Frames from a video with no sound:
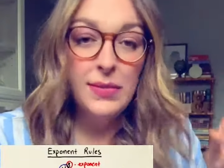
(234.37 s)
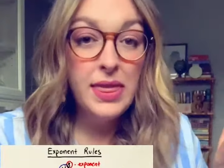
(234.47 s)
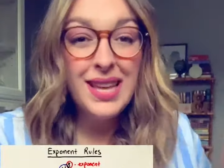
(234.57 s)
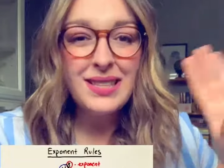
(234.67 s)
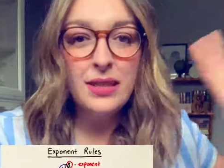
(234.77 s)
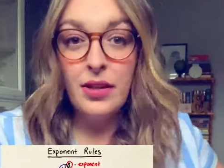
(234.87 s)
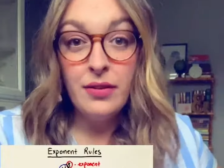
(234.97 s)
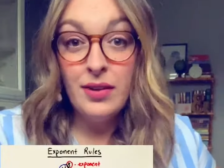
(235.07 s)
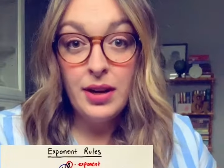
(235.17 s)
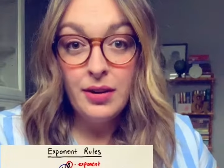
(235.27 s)
That's
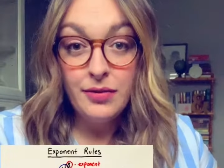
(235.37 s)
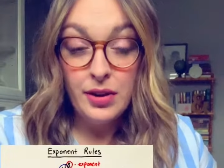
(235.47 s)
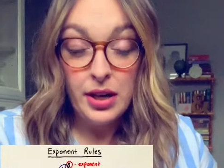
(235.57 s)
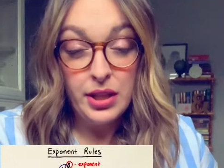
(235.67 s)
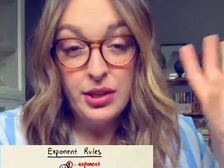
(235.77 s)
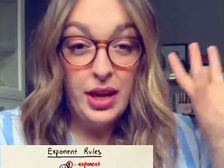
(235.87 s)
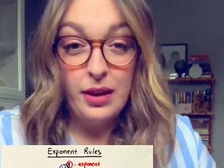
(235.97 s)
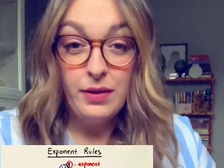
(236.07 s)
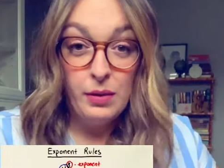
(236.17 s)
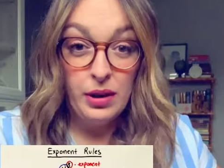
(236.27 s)
another video for another day
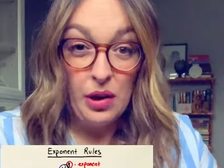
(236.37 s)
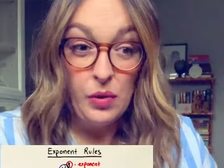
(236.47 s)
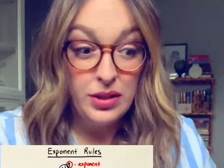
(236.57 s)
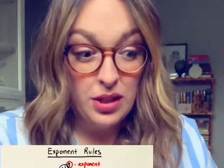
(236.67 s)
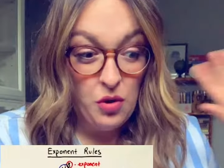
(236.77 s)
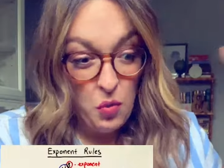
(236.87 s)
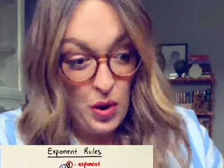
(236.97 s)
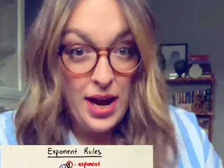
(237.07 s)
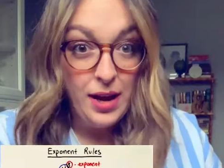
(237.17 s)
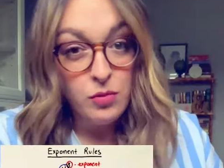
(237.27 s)
if you want to go into the
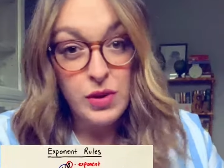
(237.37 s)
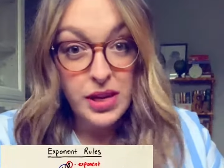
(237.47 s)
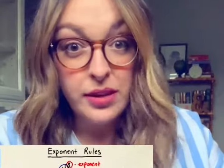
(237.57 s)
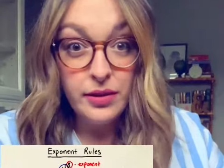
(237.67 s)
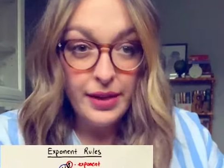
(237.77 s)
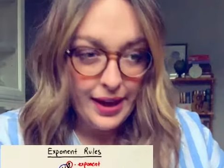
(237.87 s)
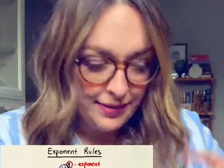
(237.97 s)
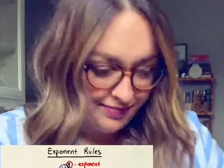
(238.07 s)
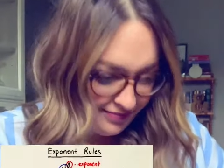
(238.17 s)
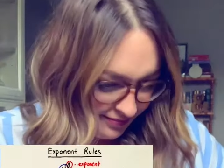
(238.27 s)
why we can do
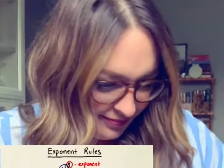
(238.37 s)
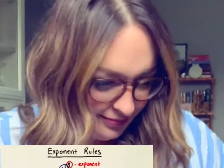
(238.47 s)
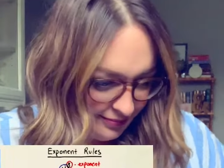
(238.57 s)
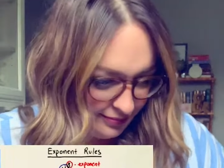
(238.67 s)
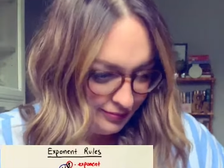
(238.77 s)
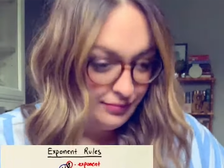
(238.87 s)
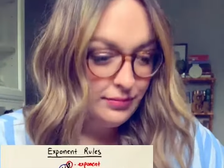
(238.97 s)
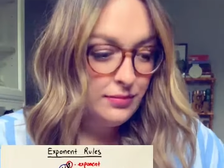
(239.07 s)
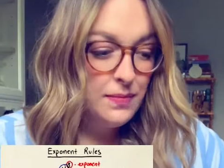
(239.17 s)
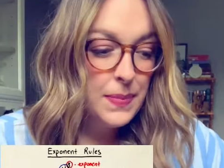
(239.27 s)
that.
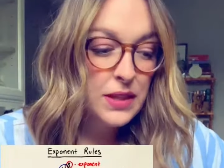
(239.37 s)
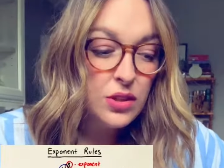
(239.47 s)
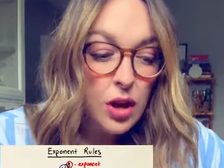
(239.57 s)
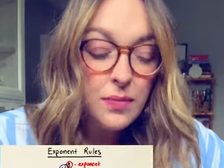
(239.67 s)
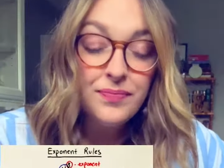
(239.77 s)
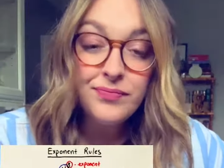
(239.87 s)
So